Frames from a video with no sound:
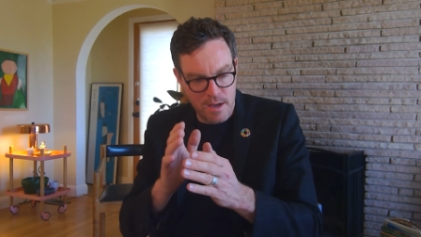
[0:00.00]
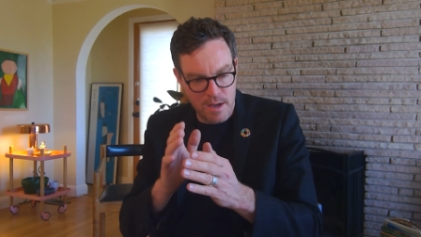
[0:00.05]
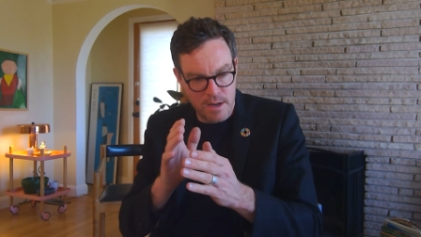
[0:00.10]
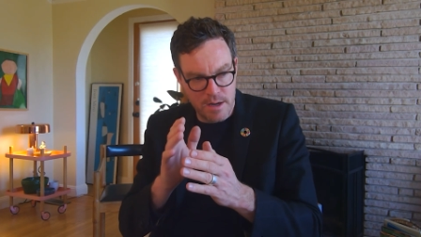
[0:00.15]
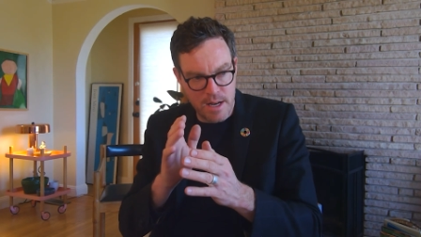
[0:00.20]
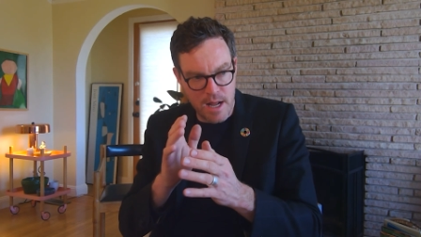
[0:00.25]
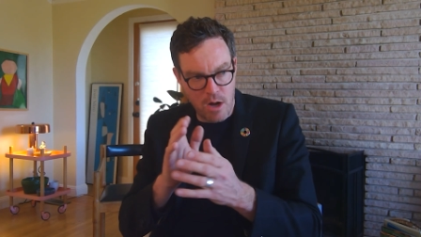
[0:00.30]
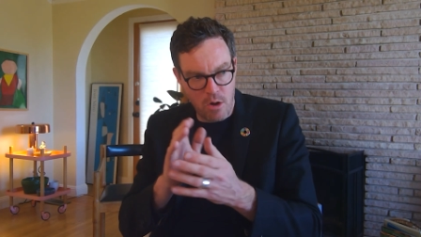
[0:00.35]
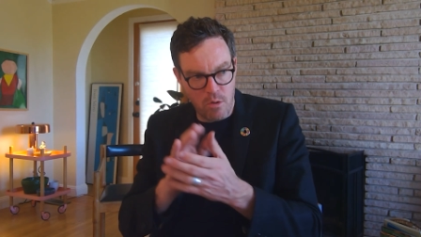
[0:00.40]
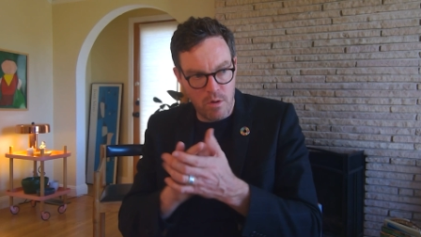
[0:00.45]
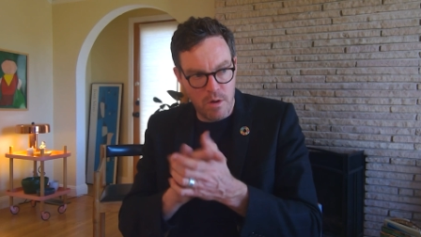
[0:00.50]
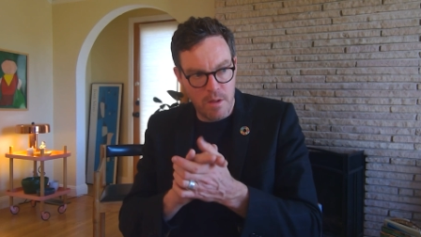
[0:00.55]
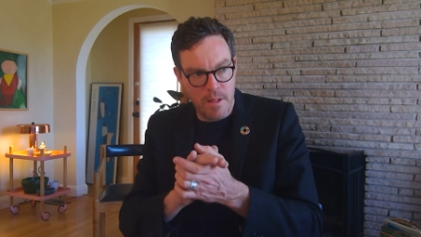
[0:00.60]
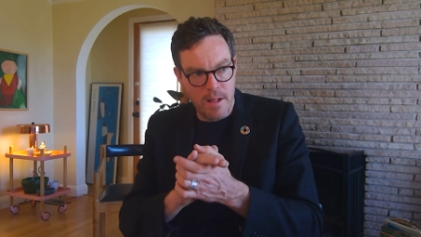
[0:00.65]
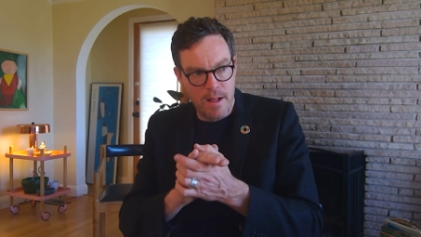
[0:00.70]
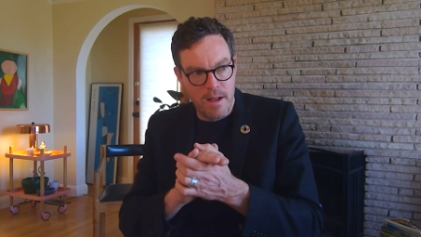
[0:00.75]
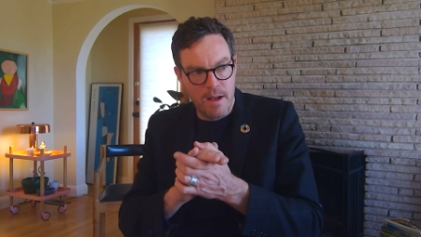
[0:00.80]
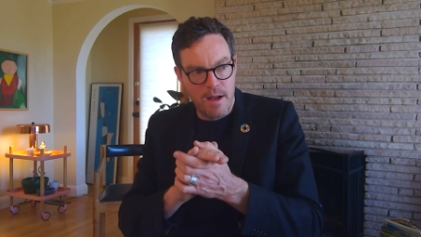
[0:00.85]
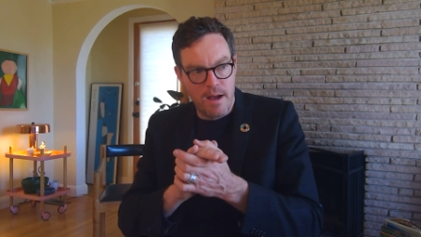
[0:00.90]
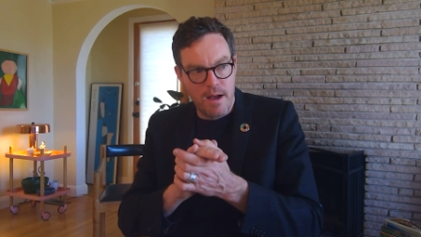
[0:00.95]
Now,
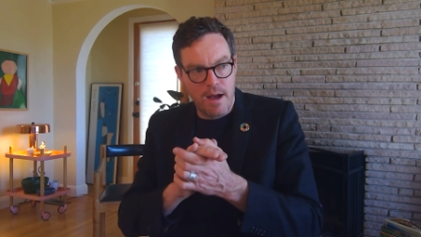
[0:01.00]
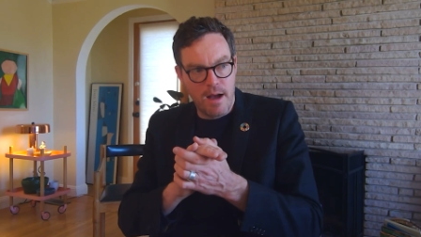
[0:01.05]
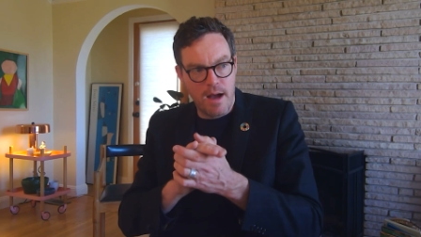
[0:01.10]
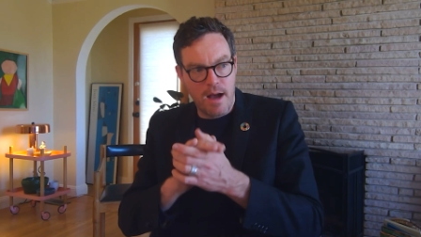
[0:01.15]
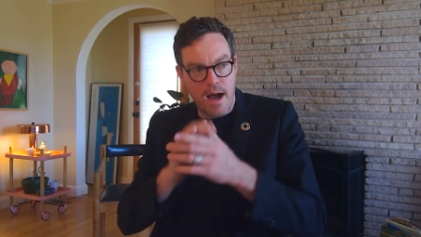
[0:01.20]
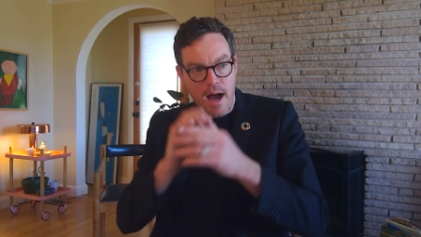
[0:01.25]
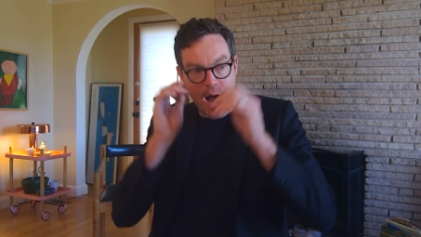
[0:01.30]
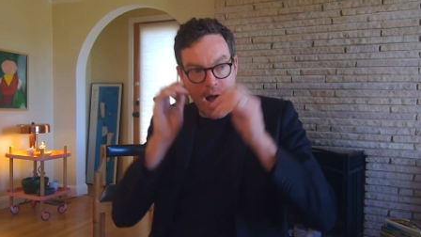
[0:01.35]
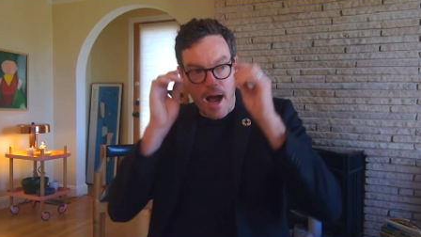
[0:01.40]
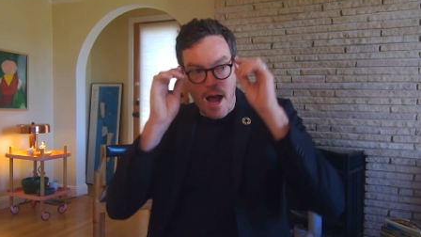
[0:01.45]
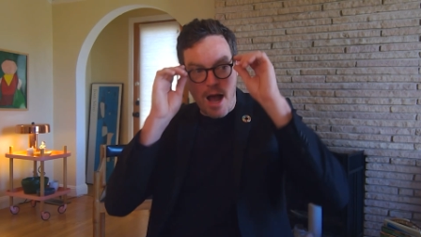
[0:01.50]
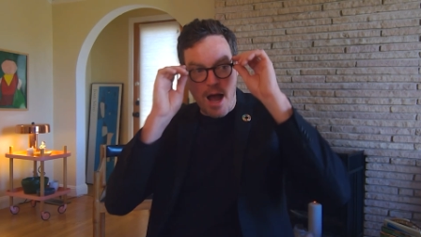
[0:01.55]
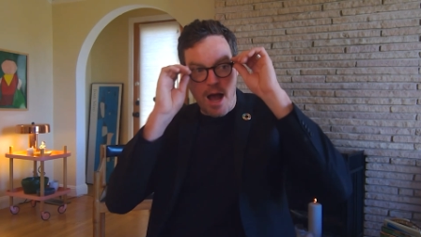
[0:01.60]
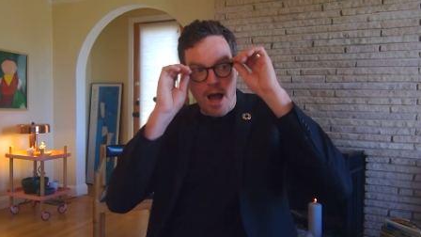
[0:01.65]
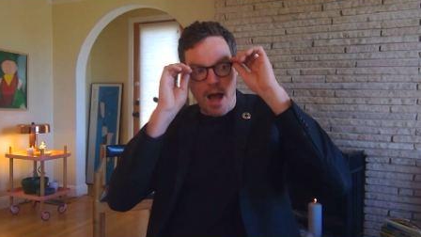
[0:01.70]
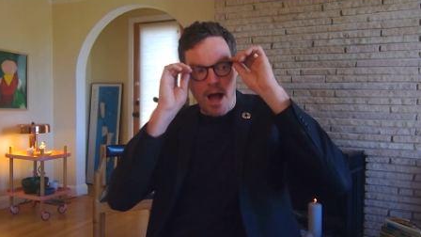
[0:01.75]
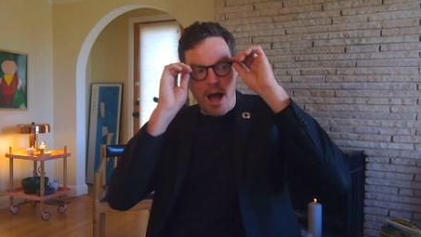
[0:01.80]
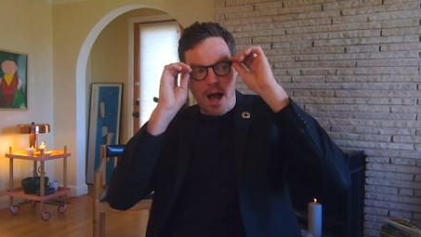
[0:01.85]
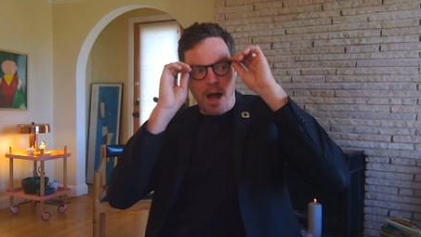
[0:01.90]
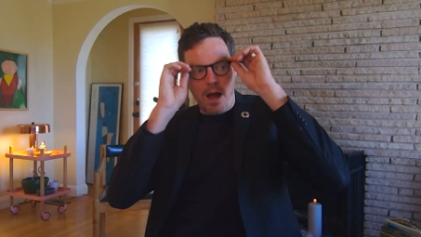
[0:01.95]

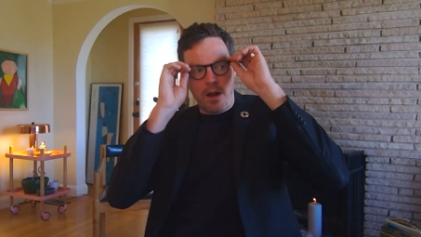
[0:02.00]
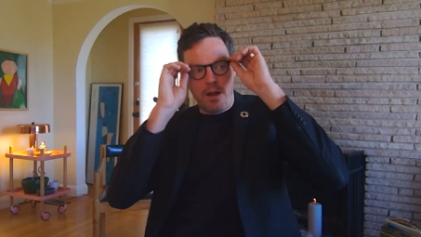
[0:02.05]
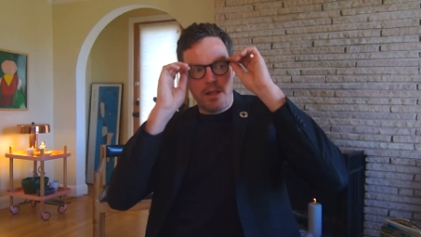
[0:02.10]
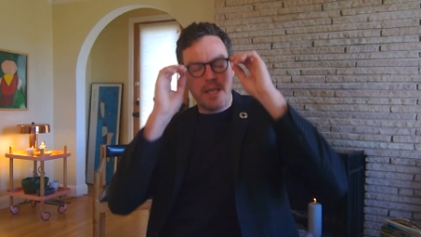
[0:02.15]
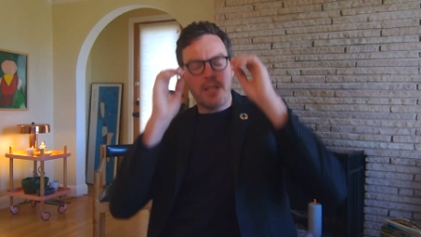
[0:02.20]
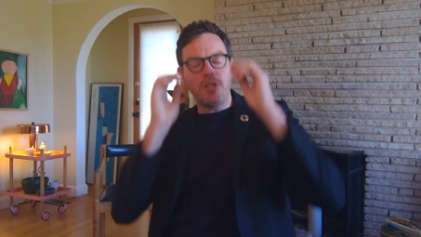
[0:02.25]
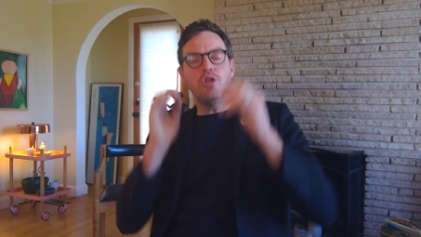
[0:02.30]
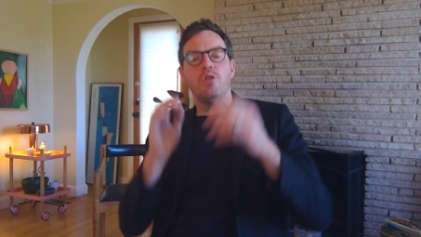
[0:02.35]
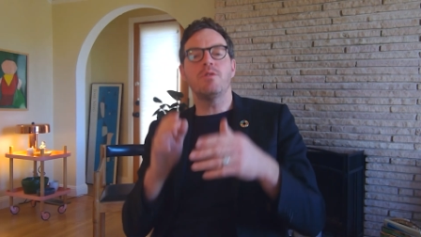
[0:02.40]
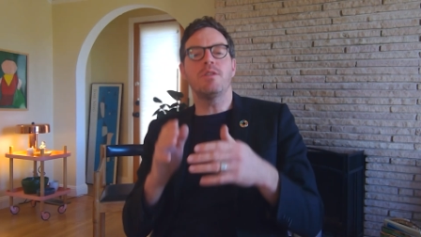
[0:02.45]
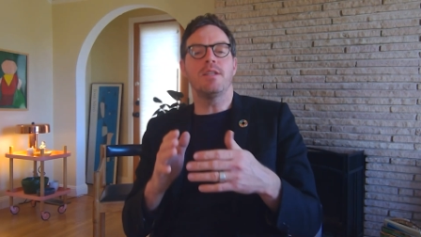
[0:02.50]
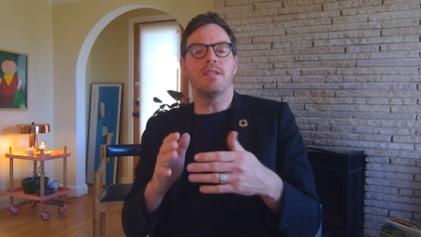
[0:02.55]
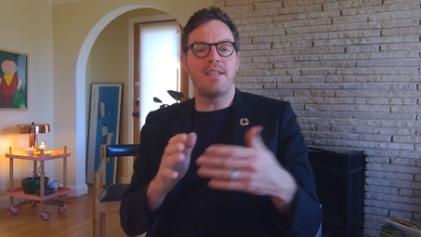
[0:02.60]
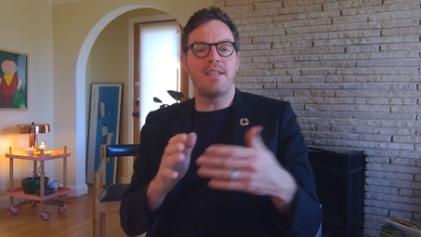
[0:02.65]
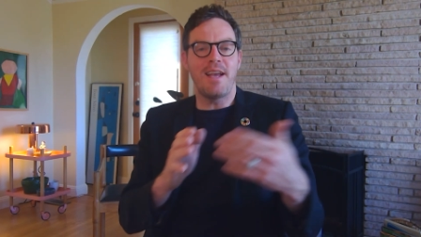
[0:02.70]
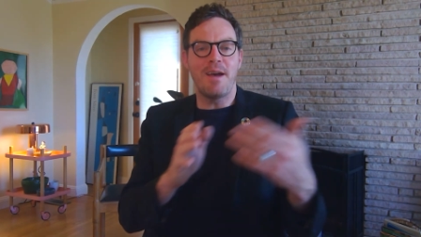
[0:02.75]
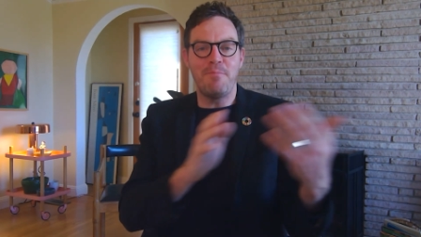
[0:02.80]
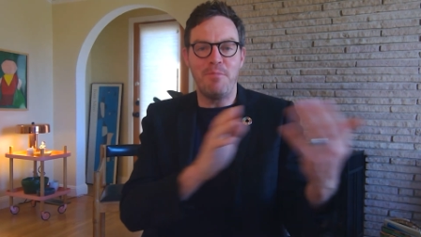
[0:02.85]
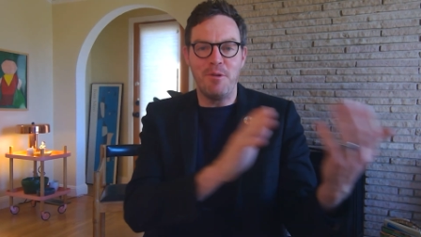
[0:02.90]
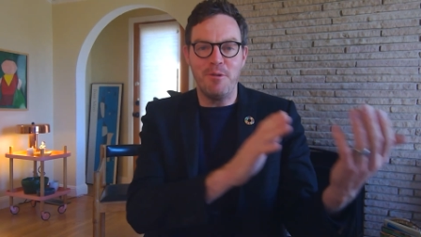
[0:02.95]
I'd like to use an
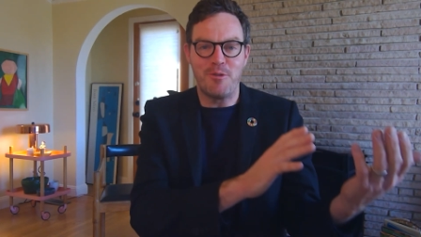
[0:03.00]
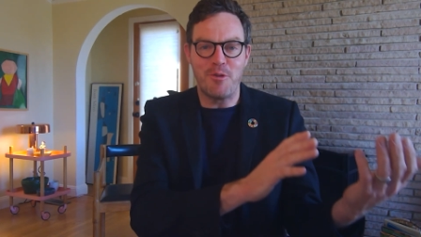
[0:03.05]
example